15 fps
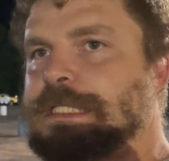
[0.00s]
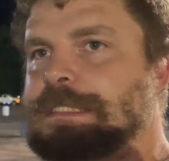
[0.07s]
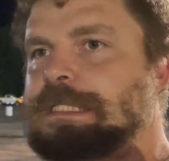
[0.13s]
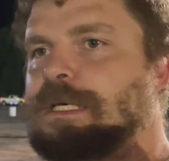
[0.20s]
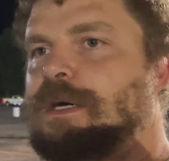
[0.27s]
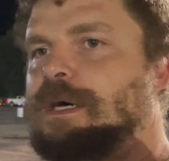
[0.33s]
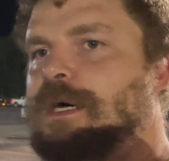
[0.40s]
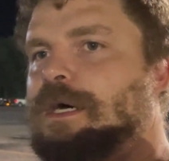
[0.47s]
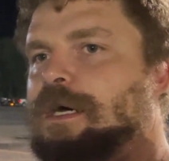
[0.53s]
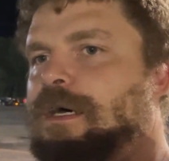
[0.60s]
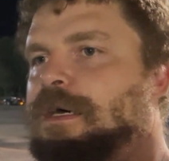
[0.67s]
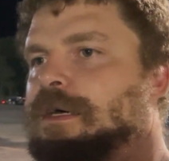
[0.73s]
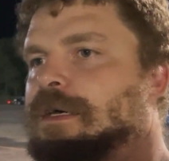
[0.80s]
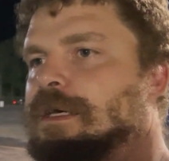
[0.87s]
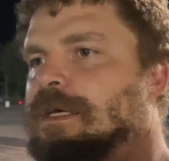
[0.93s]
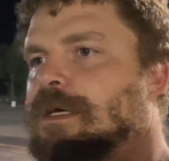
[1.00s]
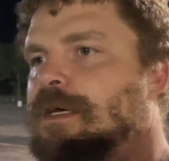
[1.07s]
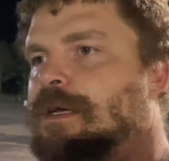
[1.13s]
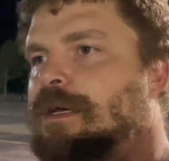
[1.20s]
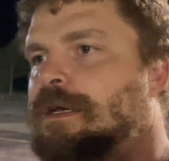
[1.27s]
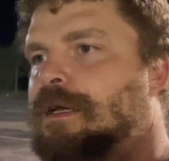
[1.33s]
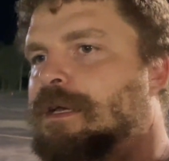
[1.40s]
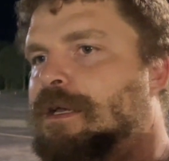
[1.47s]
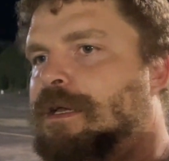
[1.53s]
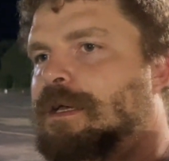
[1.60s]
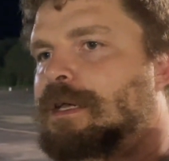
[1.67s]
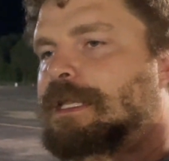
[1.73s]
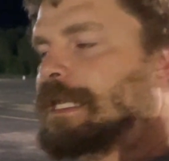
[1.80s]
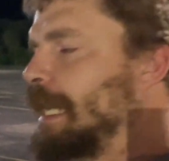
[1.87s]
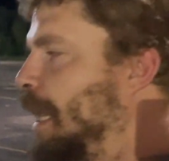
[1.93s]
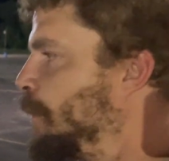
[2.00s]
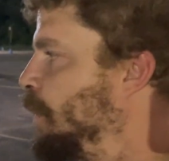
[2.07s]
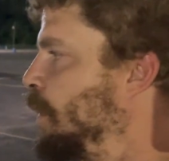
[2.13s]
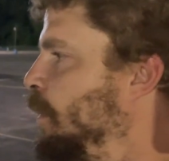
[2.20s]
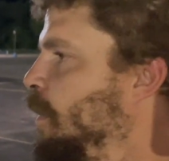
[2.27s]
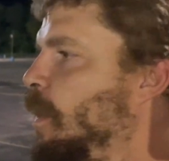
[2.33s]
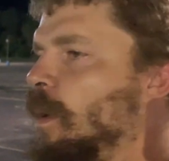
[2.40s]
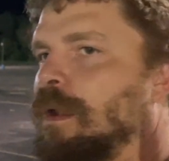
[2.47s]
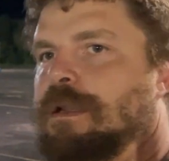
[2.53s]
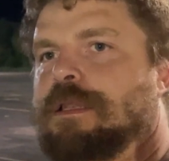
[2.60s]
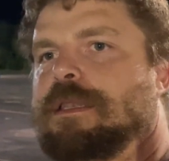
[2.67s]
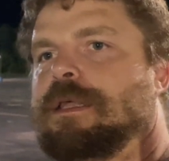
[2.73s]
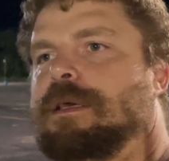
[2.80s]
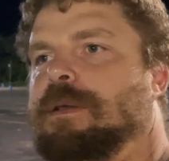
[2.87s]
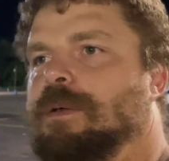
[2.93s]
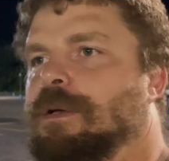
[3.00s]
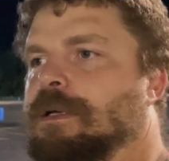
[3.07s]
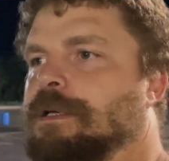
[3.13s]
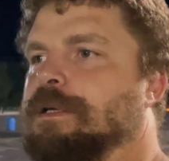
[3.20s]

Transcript: So, not what we wanted to do.